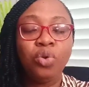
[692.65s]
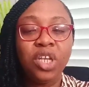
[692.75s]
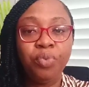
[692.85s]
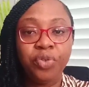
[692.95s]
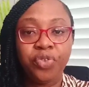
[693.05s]

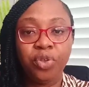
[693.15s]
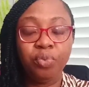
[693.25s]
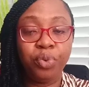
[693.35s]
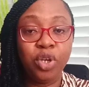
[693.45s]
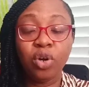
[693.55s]
only
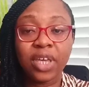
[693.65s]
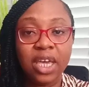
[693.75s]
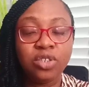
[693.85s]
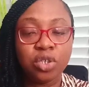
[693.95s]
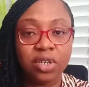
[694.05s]
will your
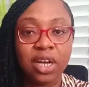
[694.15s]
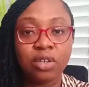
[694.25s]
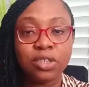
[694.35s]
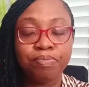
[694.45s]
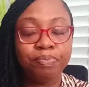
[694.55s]
cake turn
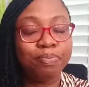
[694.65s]
out